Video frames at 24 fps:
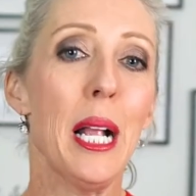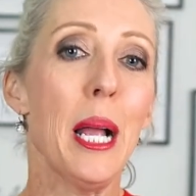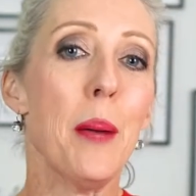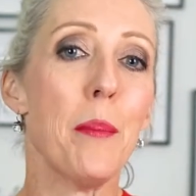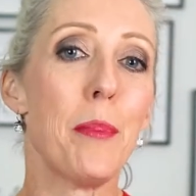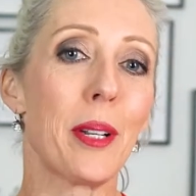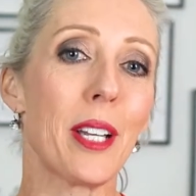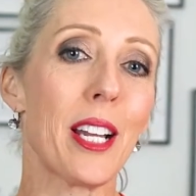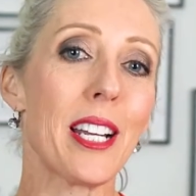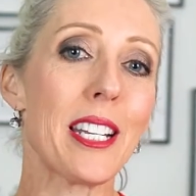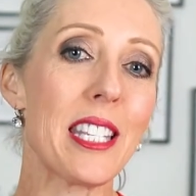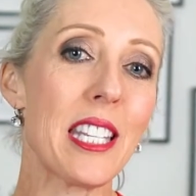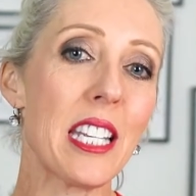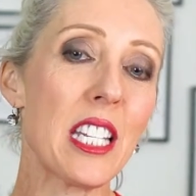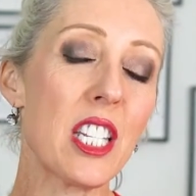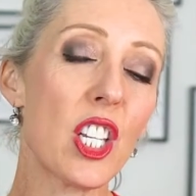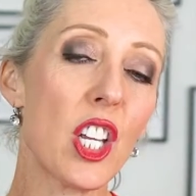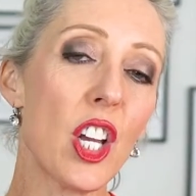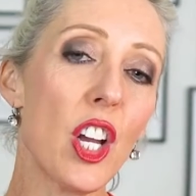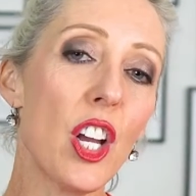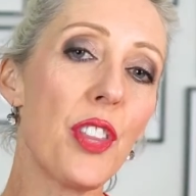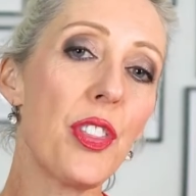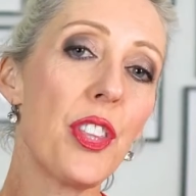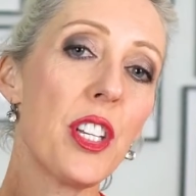But I said to
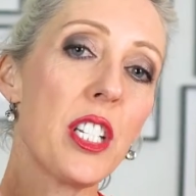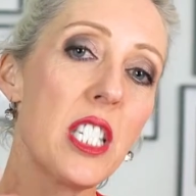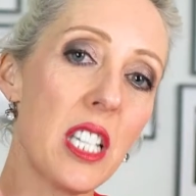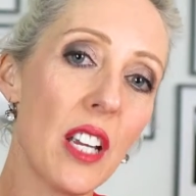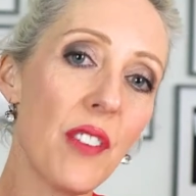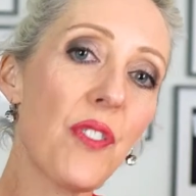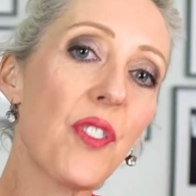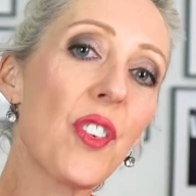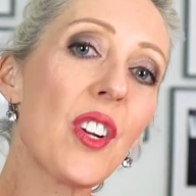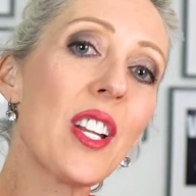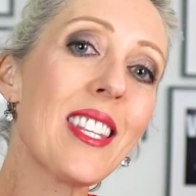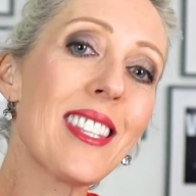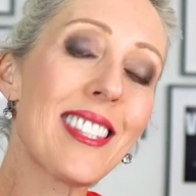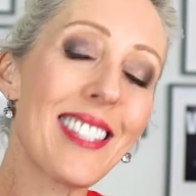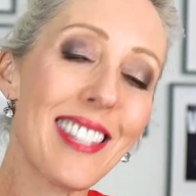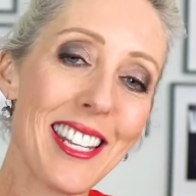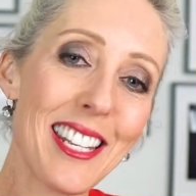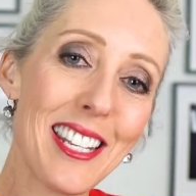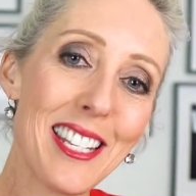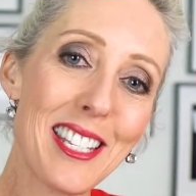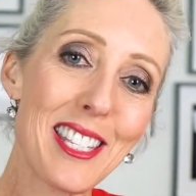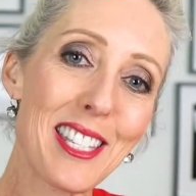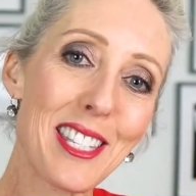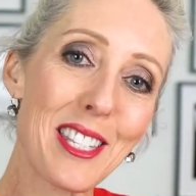her, the difference
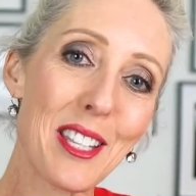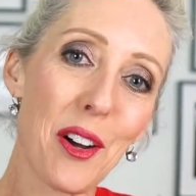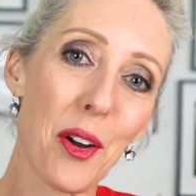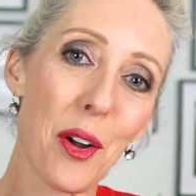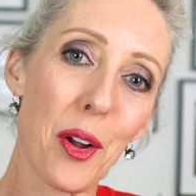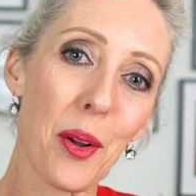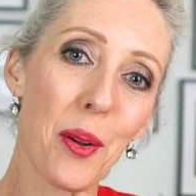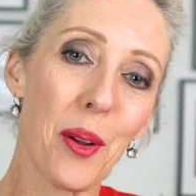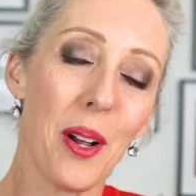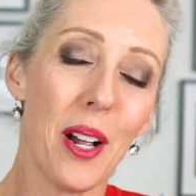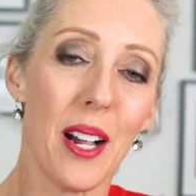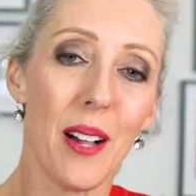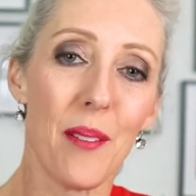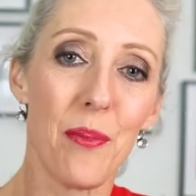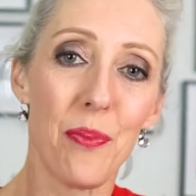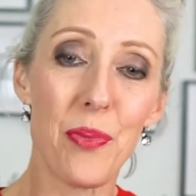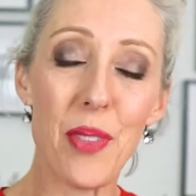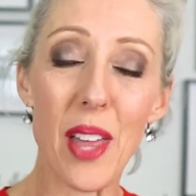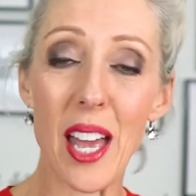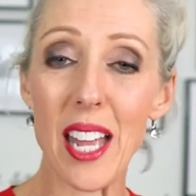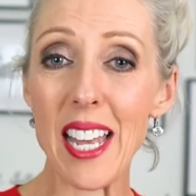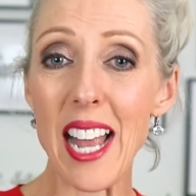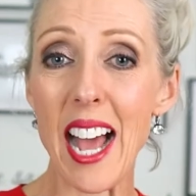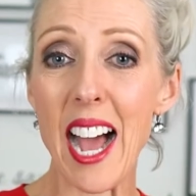is though,
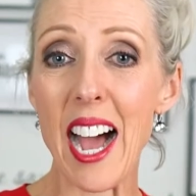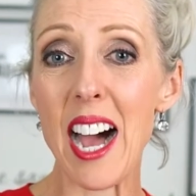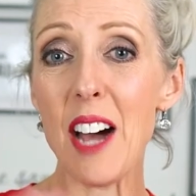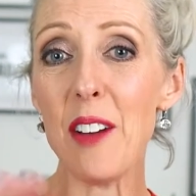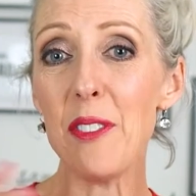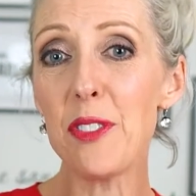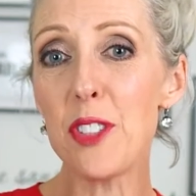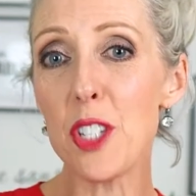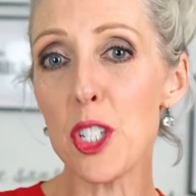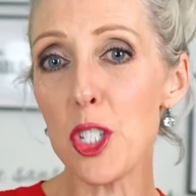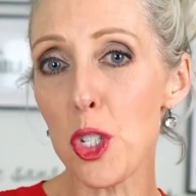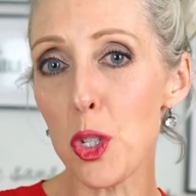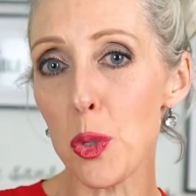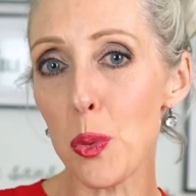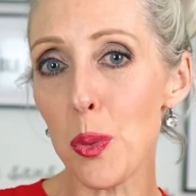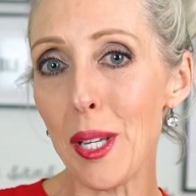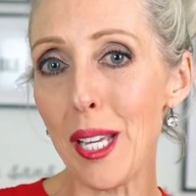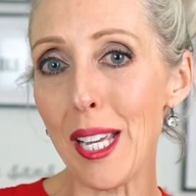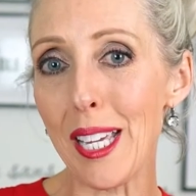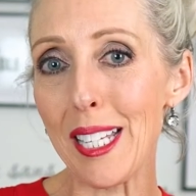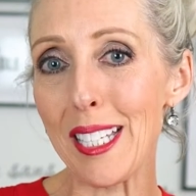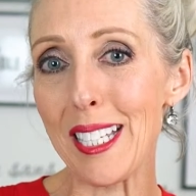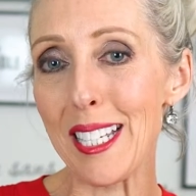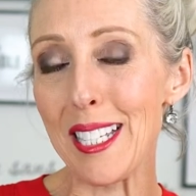that after
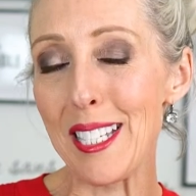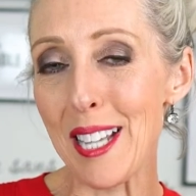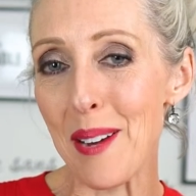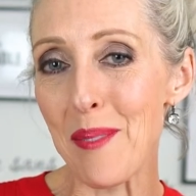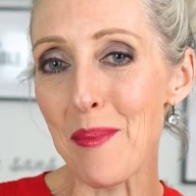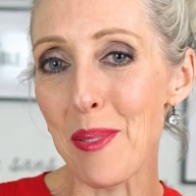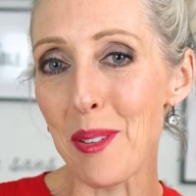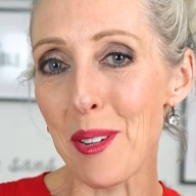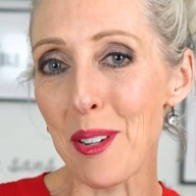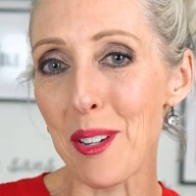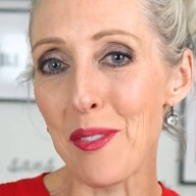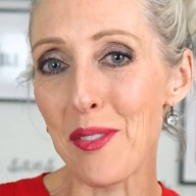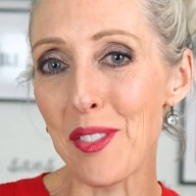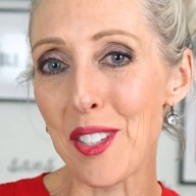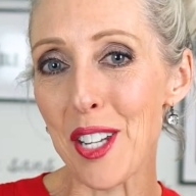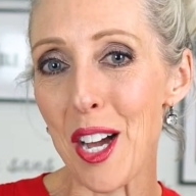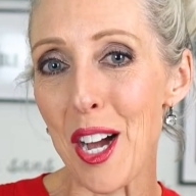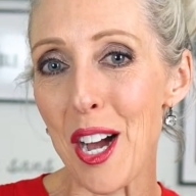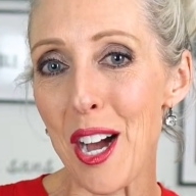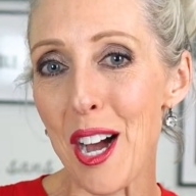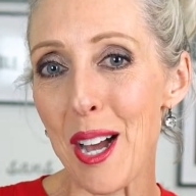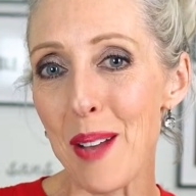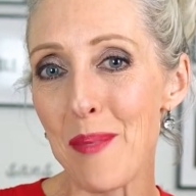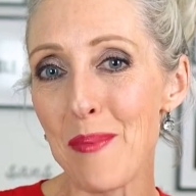doing it a number of
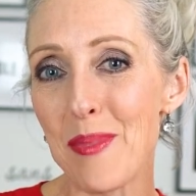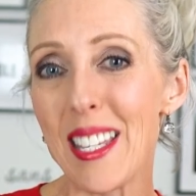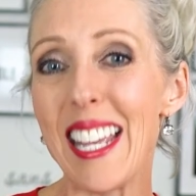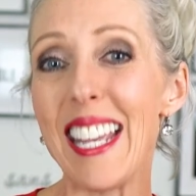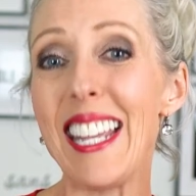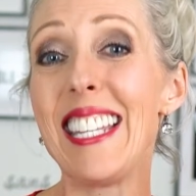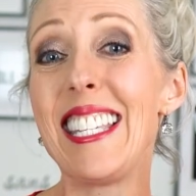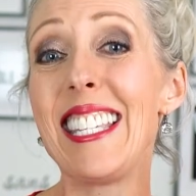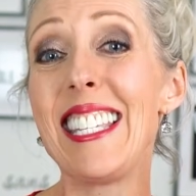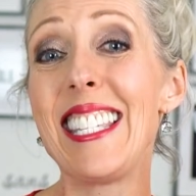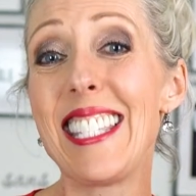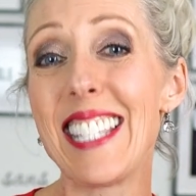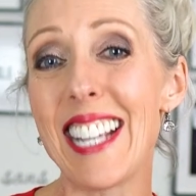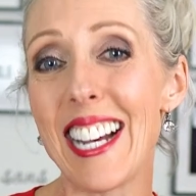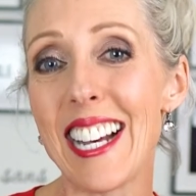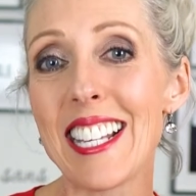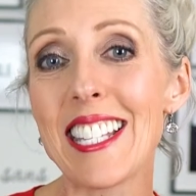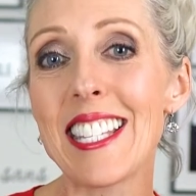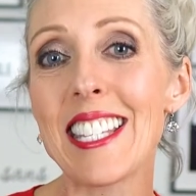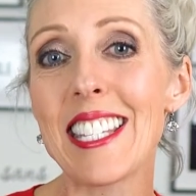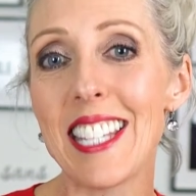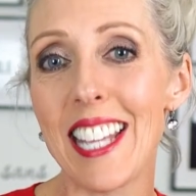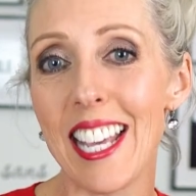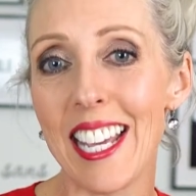times, it
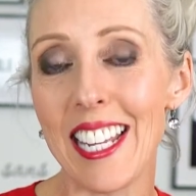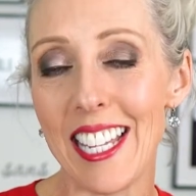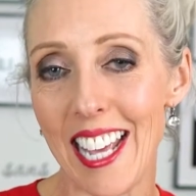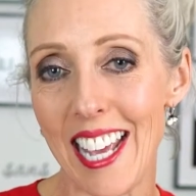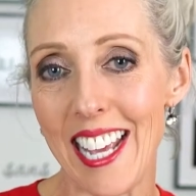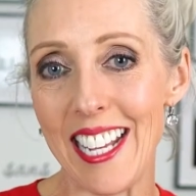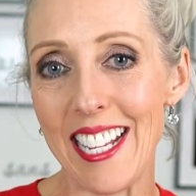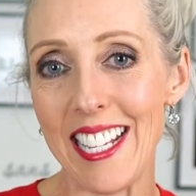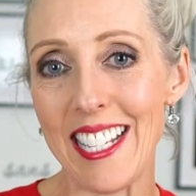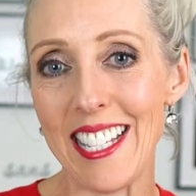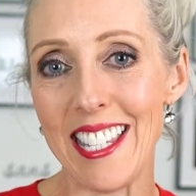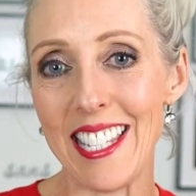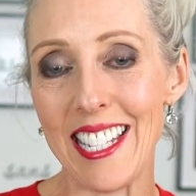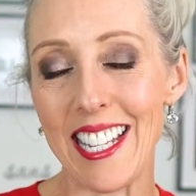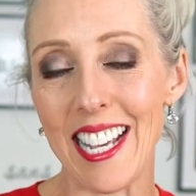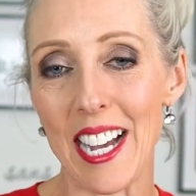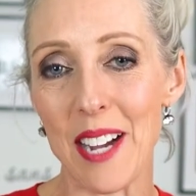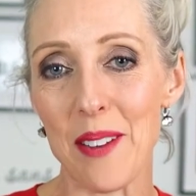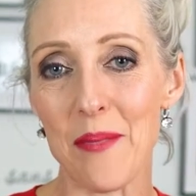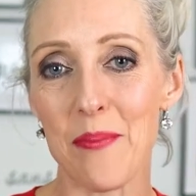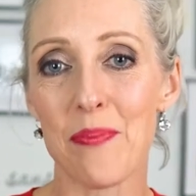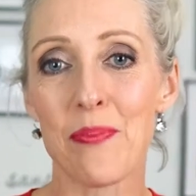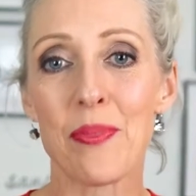does get easier.